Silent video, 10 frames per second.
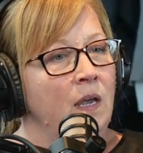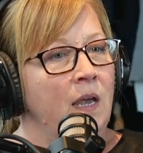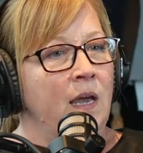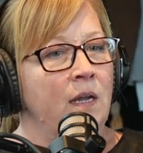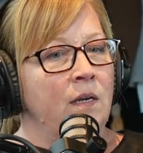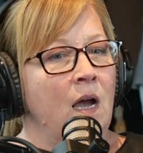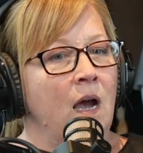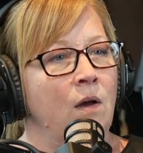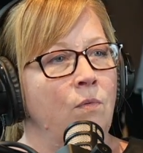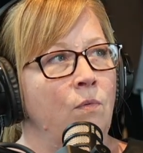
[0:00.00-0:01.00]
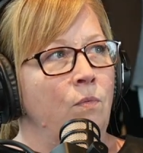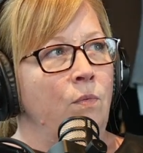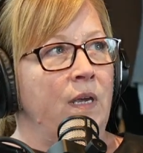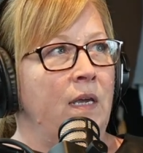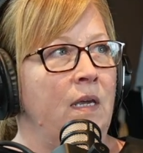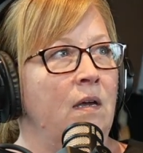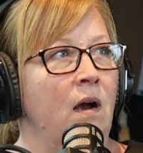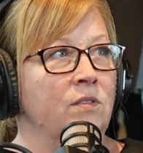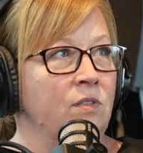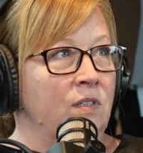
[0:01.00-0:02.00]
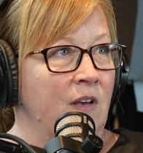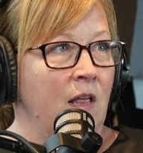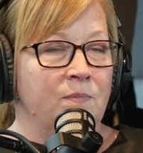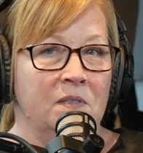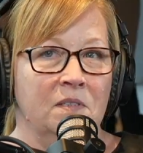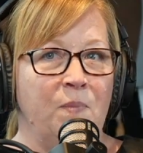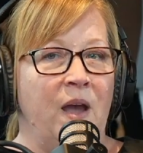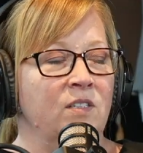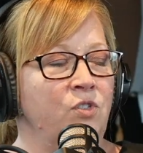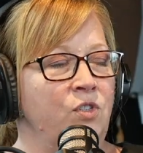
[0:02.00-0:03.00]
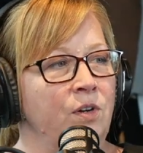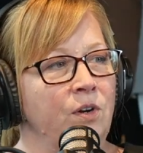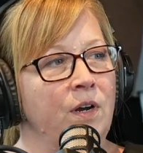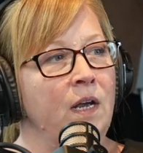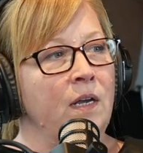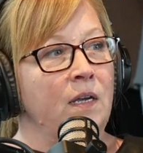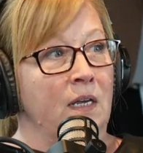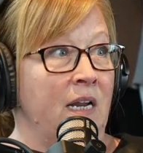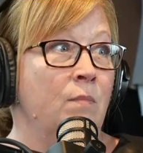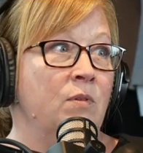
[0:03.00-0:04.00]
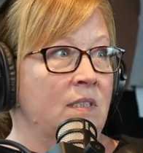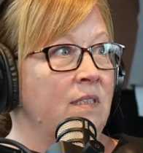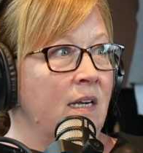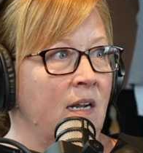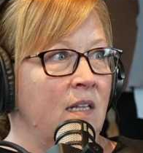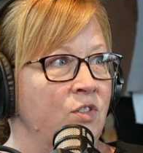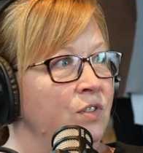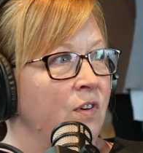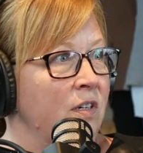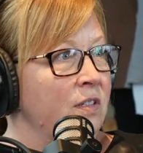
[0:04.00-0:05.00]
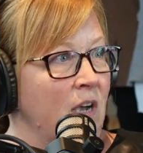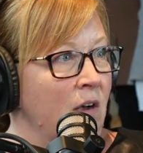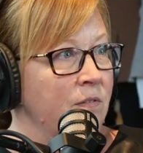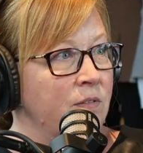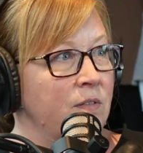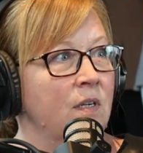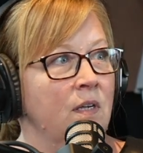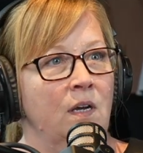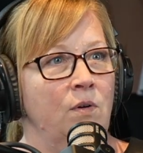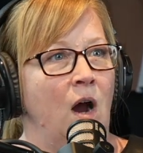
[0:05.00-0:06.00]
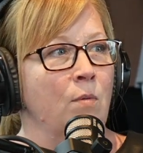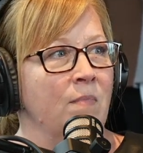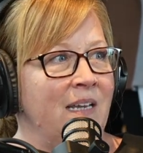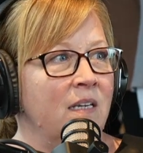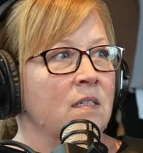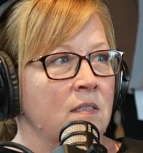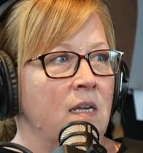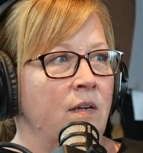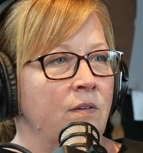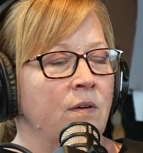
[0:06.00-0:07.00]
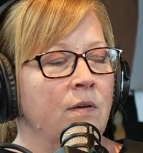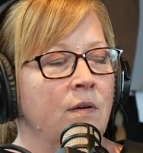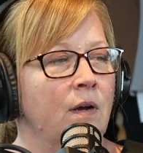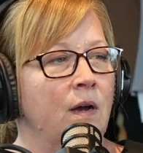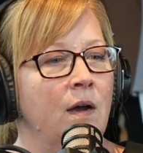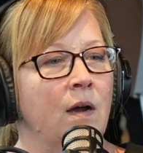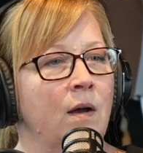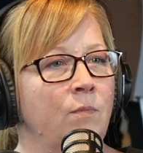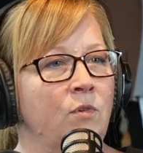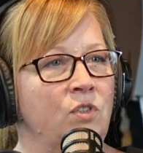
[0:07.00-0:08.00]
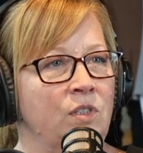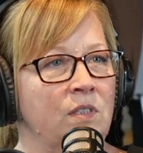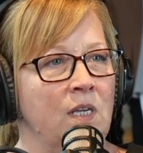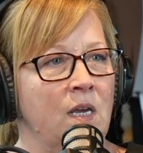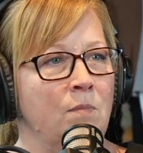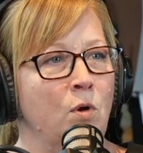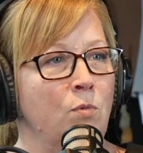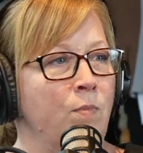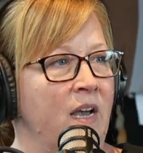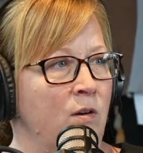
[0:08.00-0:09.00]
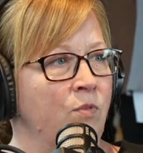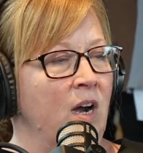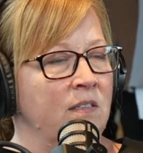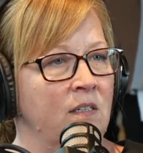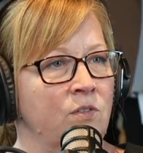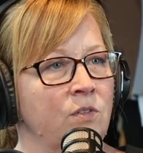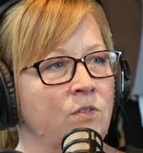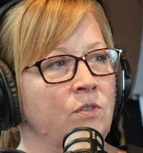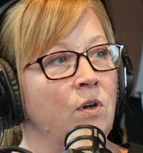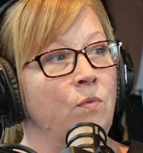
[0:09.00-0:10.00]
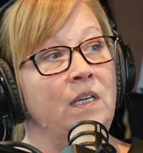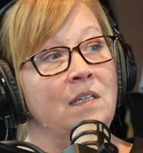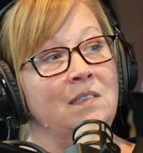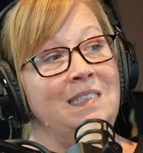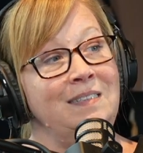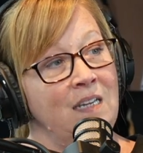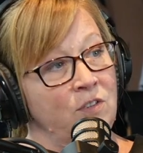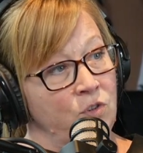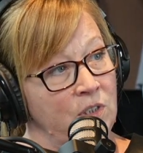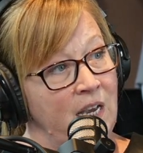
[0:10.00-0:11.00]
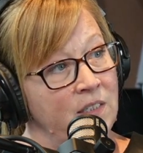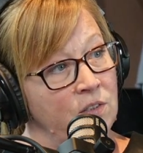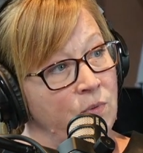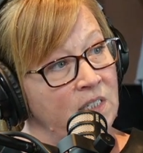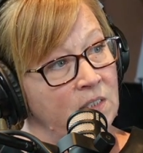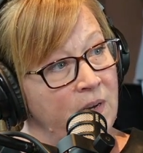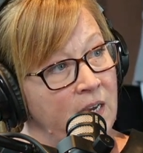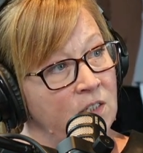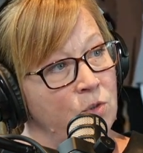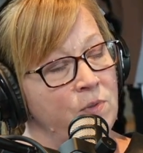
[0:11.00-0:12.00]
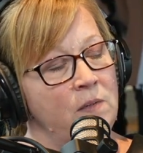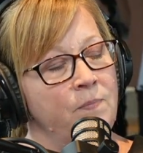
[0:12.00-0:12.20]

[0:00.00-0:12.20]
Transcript: And we also developed in this past year enabling technology for ourselves our My Container, which is a mobile bioprocessor, so we could decentralize waste management.